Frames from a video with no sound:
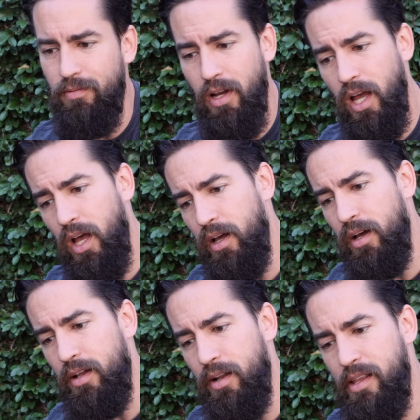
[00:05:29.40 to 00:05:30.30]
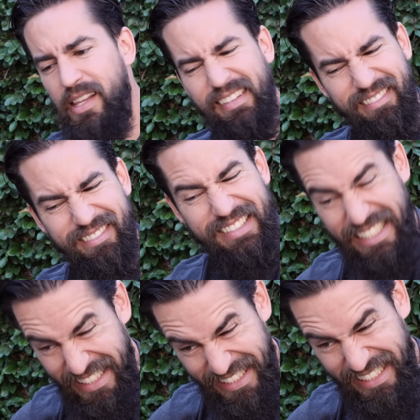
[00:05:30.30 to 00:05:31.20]
What? Uh,
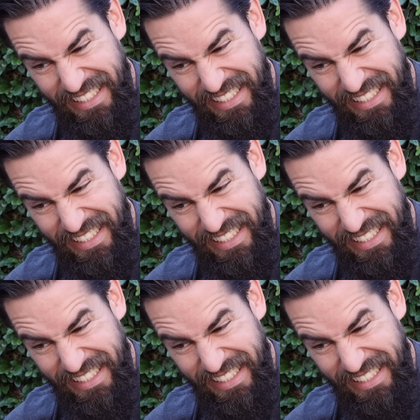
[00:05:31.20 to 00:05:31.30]
eh?